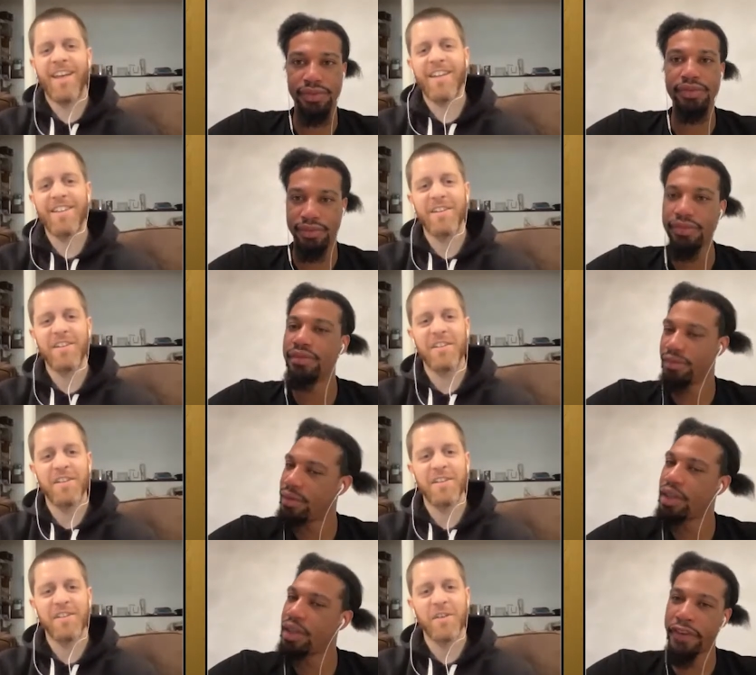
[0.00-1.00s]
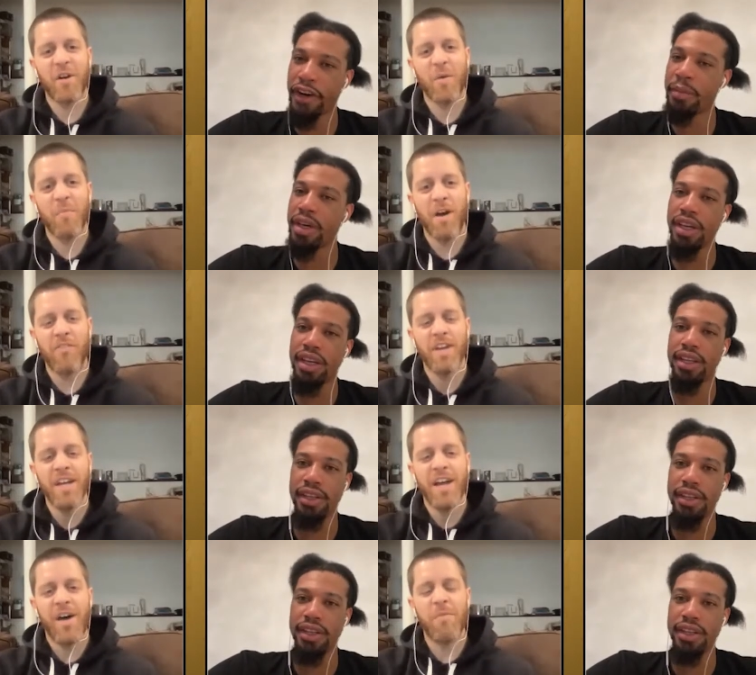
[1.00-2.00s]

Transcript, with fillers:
Speaker 1: the the you, you feel know, me. Month a